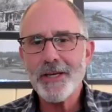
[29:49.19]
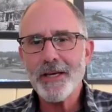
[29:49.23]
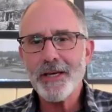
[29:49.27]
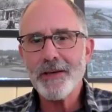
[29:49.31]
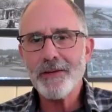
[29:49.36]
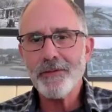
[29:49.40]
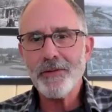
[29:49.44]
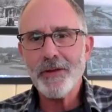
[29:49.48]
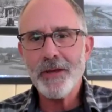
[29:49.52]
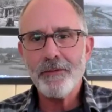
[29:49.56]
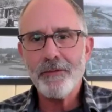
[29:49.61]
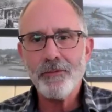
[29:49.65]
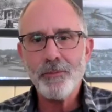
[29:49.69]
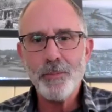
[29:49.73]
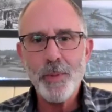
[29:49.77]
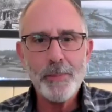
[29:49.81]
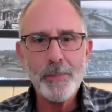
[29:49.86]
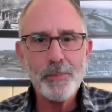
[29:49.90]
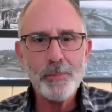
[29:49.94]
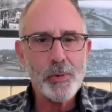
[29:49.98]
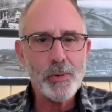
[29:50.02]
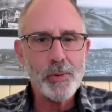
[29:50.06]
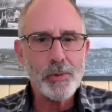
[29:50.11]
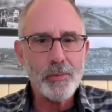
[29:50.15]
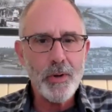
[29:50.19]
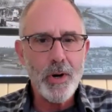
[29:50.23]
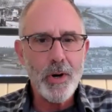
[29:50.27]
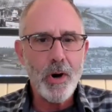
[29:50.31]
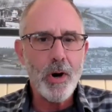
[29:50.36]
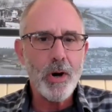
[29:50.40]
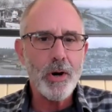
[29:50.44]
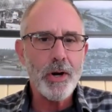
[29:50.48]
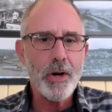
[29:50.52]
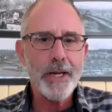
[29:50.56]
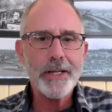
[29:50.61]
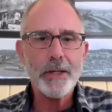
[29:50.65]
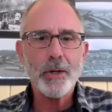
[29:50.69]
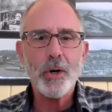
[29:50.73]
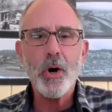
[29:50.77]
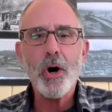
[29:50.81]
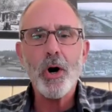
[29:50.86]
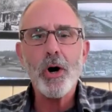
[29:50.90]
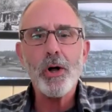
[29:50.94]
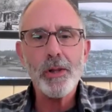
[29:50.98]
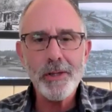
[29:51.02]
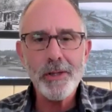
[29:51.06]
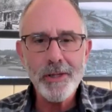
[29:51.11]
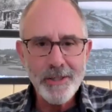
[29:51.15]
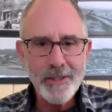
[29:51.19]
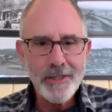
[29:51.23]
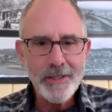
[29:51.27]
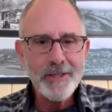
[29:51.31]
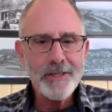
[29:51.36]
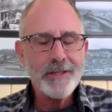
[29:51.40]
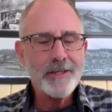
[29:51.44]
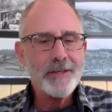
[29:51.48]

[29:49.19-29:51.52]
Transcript: if people are at all